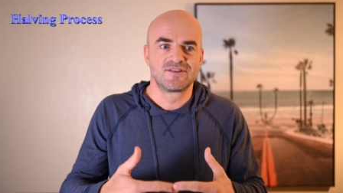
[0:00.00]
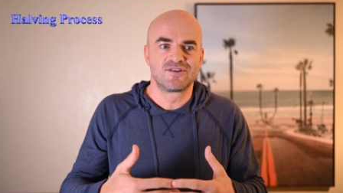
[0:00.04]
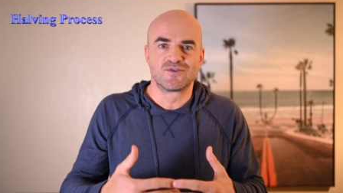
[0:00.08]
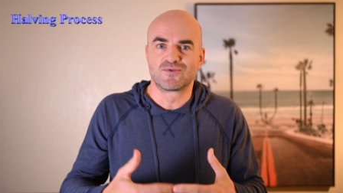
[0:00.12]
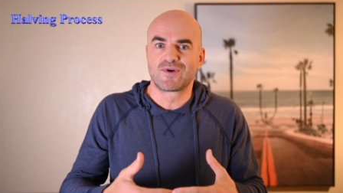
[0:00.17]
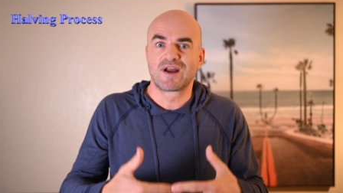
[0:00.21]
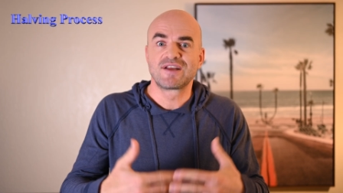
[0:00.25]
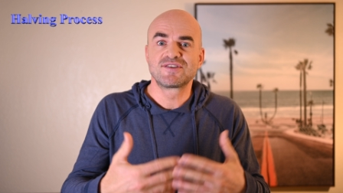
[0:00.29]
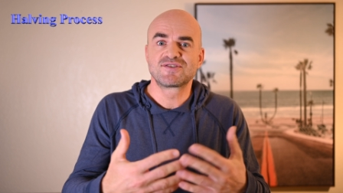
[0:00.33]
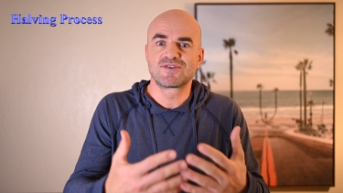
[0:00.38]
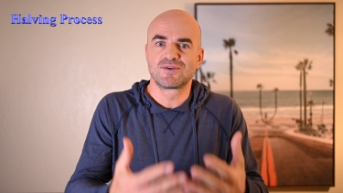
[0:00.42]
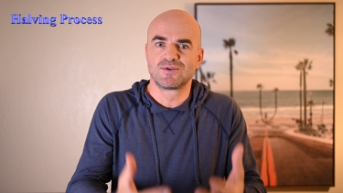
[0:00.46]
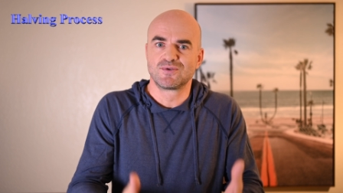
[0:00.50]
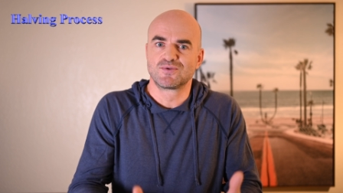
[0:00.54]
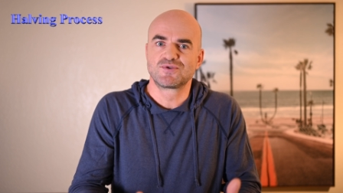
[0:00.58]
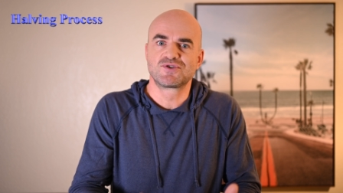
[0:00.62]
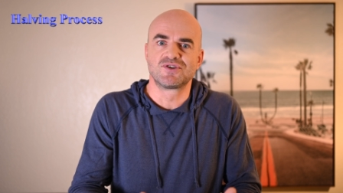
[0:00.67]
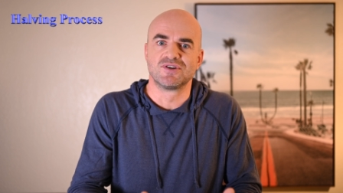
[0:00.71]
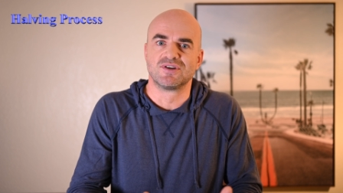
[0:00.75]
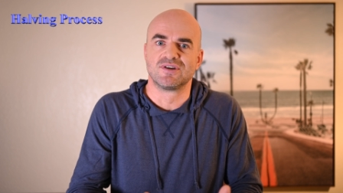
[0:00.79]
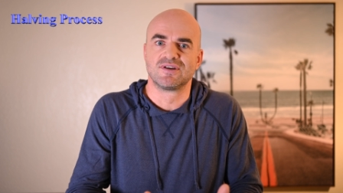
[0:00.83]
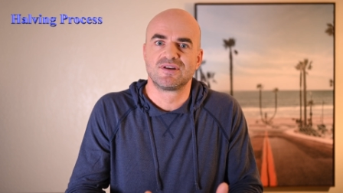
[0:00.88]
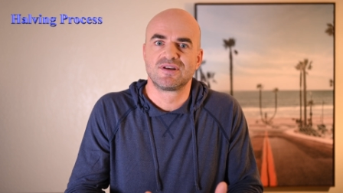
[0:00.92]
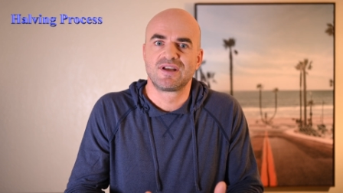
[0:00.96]
the right
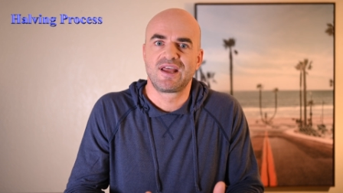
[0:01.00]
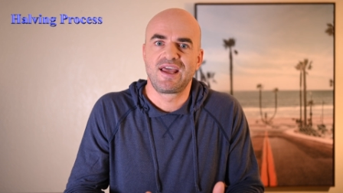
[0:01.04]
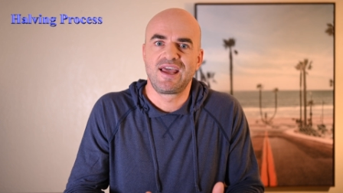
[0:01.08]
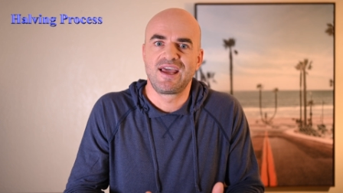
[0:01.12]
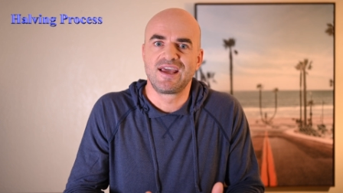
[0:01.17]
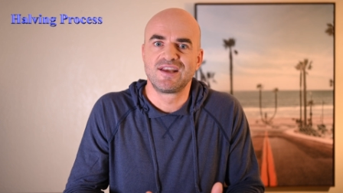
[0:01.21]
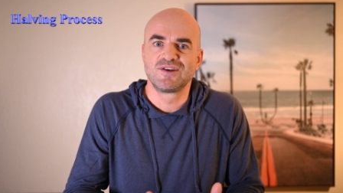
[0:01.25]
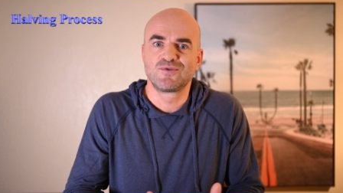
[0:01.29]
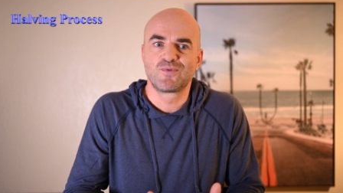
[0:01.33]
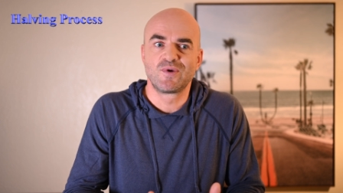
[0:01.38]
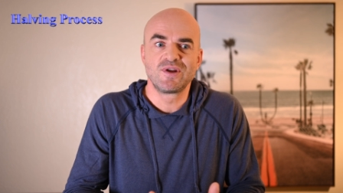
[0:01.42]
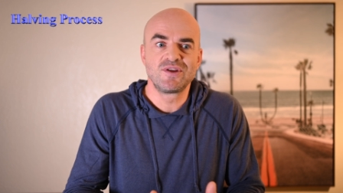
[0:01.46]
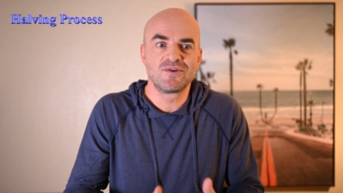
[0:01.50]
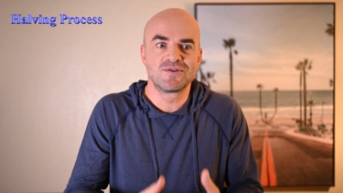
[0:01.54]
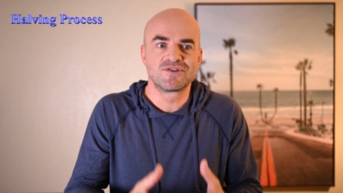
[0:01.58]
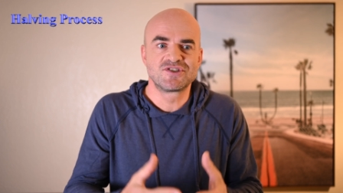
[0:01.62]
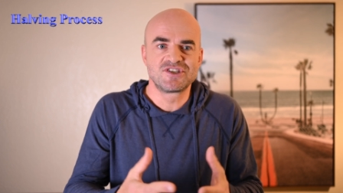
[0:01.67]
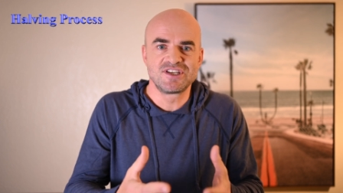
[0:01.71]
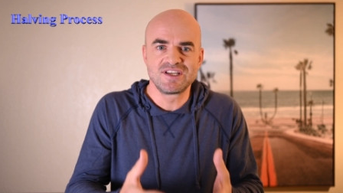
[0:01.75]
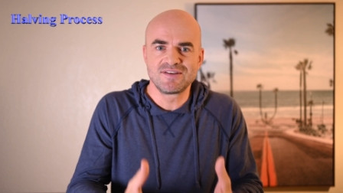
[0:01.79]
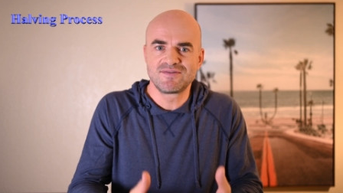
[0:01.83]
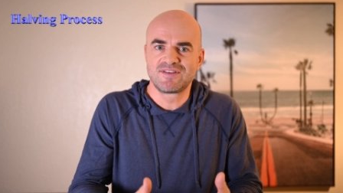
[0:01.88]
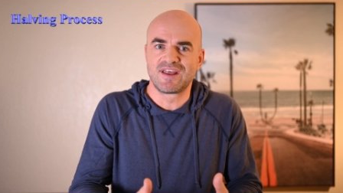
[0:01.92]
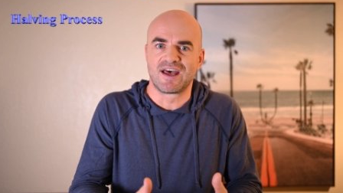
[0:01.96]
solution. And when you
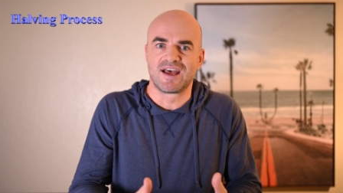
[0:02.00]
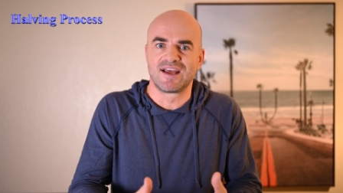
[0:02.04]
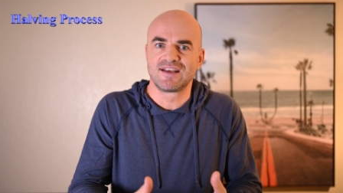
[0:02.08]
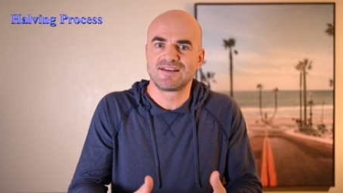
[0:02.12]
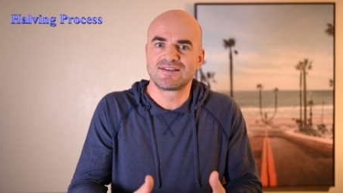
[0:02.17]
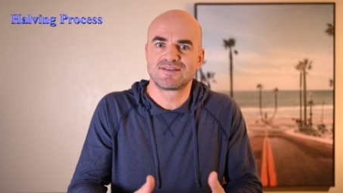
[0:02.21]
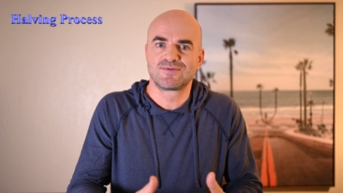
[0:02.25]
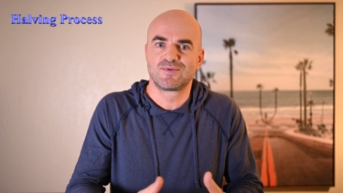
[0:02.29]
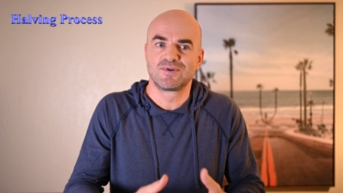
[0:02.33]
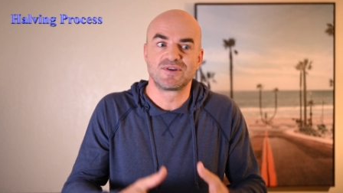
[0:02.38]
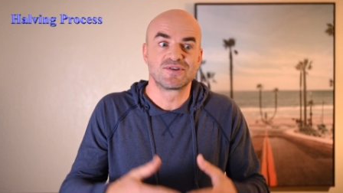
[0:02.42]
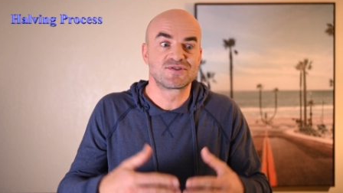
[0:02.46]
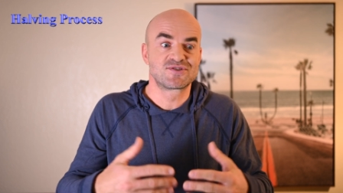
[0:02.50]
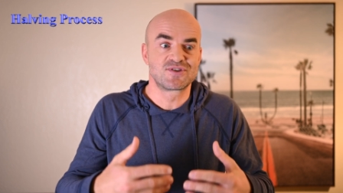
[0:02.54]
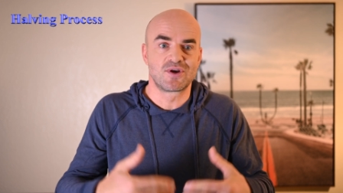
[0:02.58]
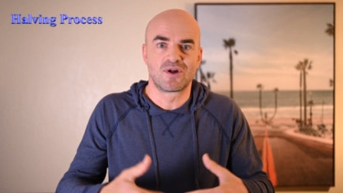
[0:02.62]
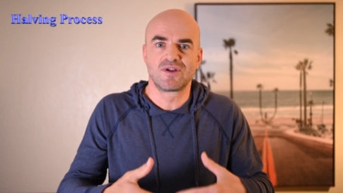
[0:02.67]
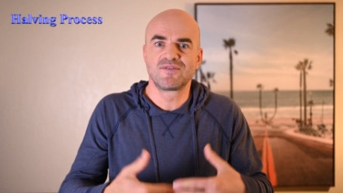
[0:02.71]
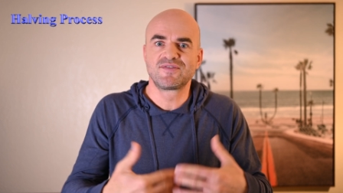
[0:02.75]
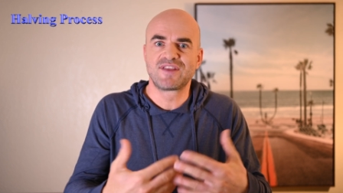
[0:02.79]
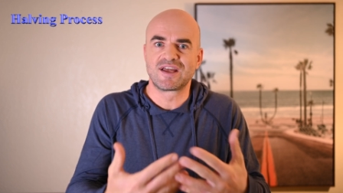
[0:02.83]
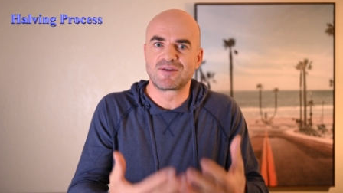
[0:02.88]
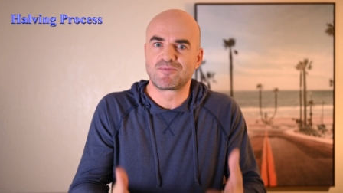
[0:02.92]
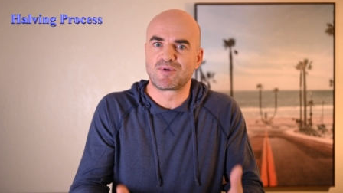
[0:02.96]
achieve that, when you
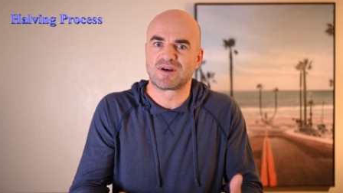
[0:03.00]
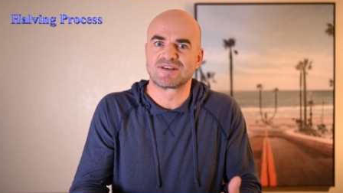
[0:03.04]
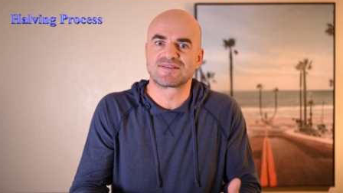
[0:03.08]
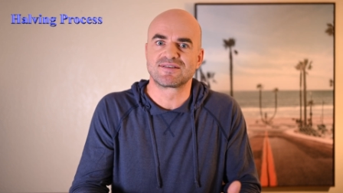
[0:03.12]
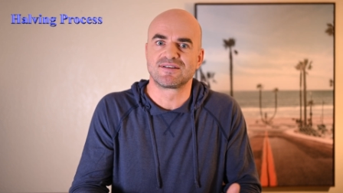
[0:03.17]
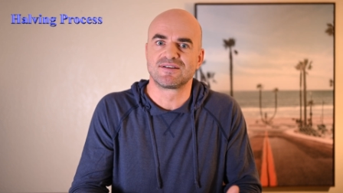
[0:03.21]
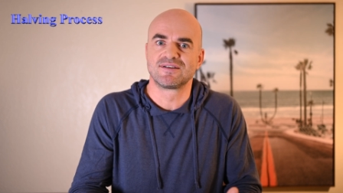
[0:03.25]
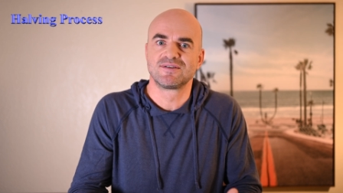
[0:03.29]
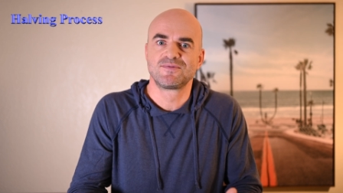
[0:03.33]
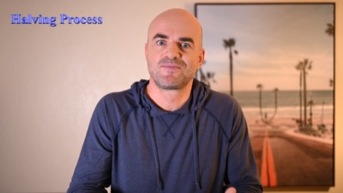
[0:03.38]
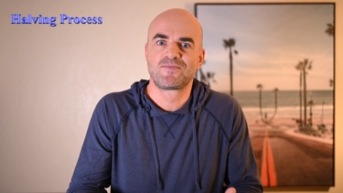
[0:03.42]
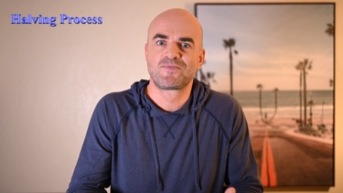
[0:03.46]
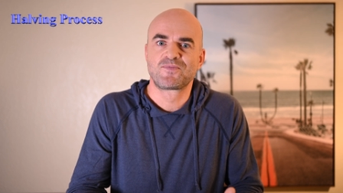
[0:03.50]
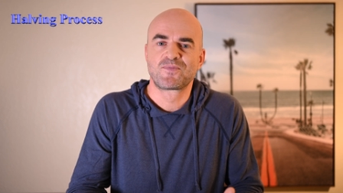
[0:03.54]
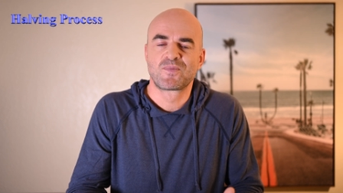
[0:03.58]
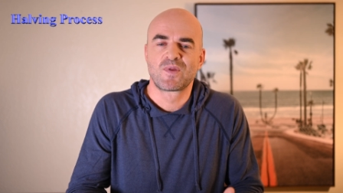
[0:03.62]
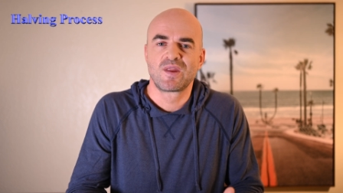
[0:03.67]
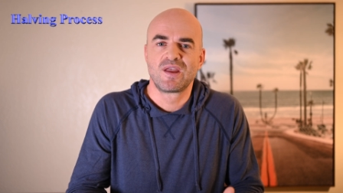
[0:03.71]
solve that puzzle,